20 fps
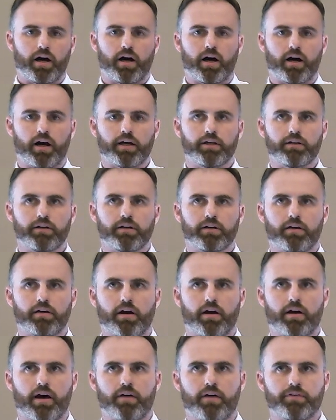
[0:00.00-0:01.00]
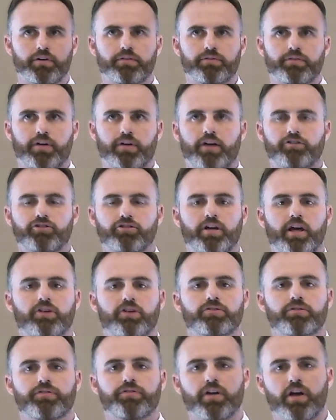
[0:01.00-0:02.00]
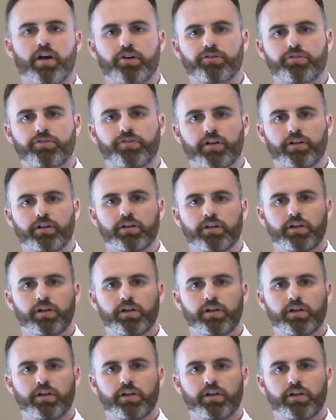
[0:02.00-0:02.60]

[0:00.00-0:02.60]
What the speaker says: I have an educational philosophy,